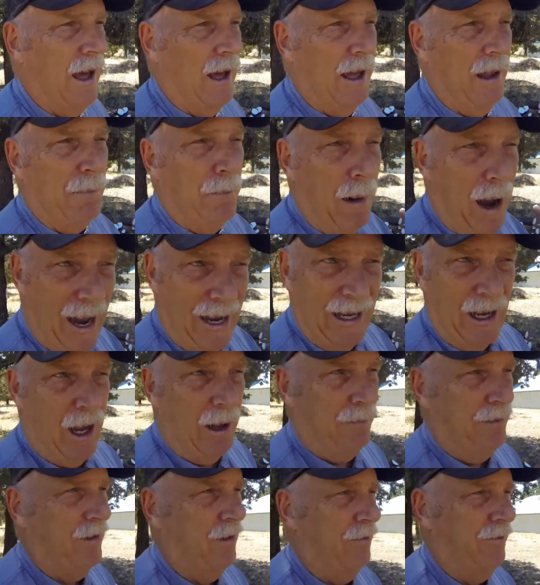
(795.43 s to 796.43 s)
And my
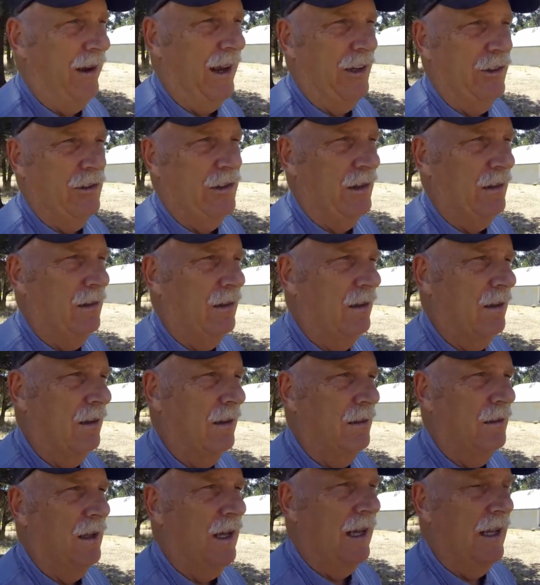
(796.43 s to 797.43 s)
observation,
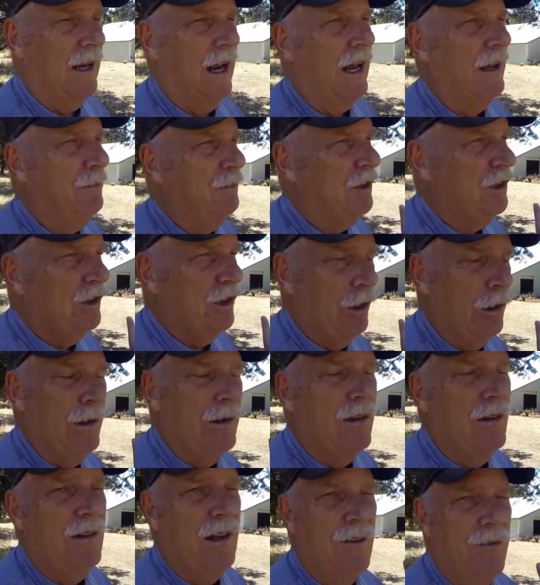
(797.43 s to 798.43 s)
and I'm sure
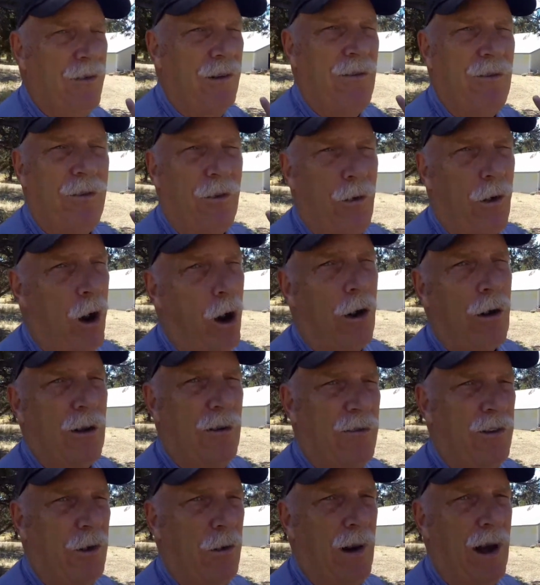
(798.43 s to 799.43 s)
it's different for all
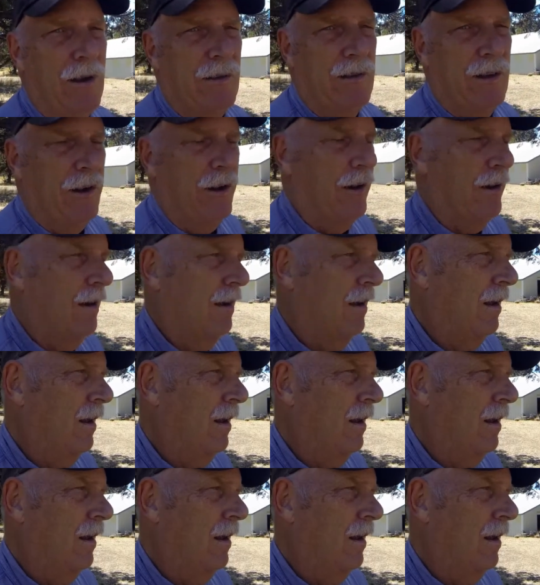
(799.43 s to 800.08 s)
of you out there,